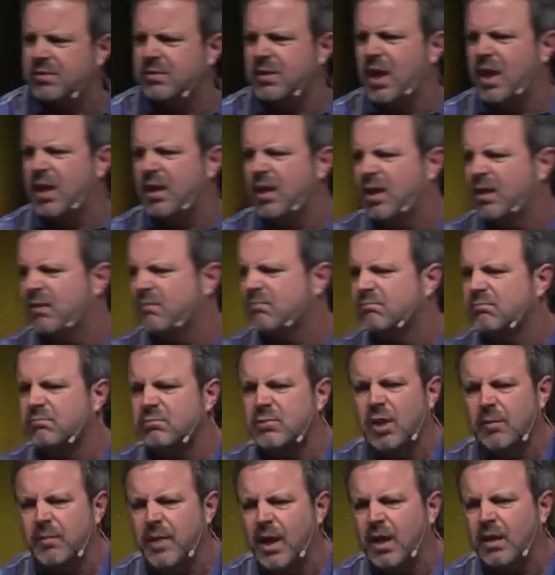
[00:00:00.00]
goes, no, no,
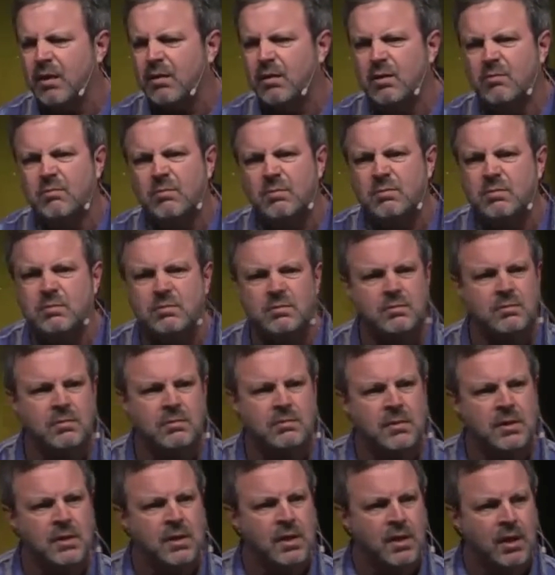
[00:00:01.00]
go back home.
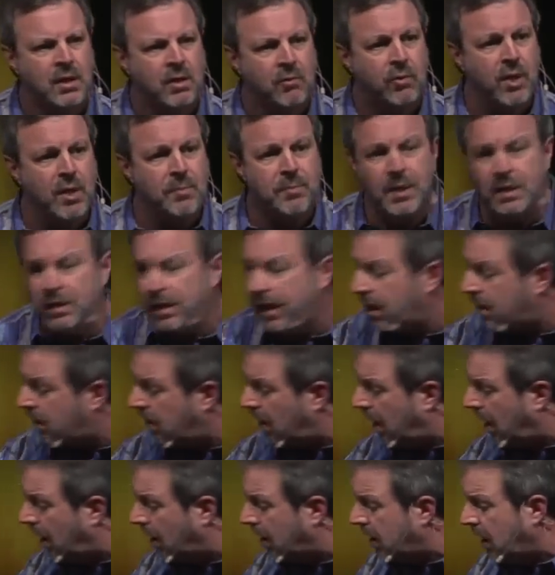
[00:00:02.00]
We'd be like,
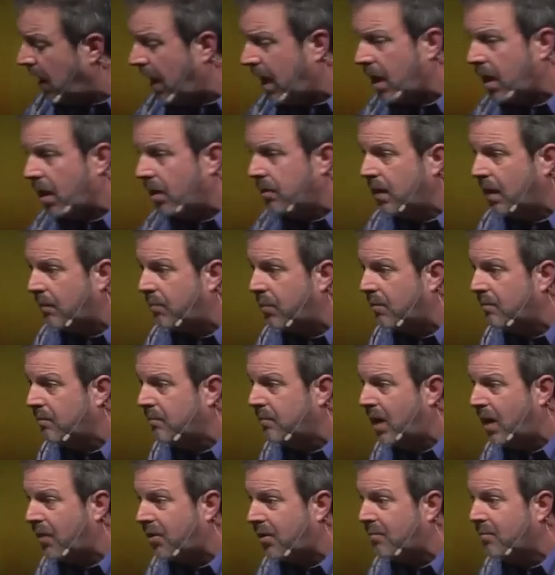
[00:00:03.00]
oh yeah,
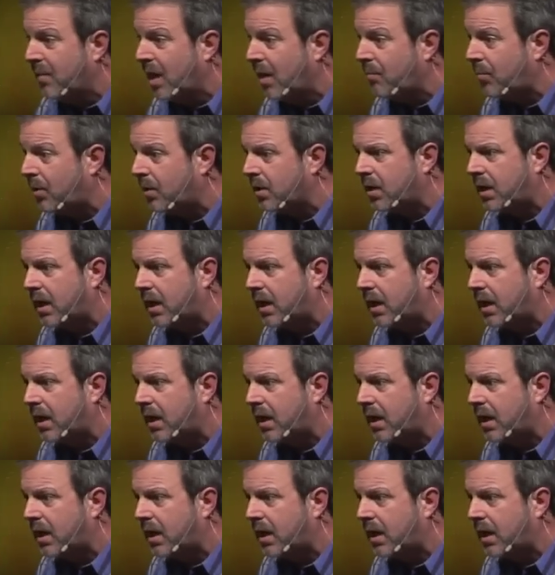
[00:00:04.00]
another member.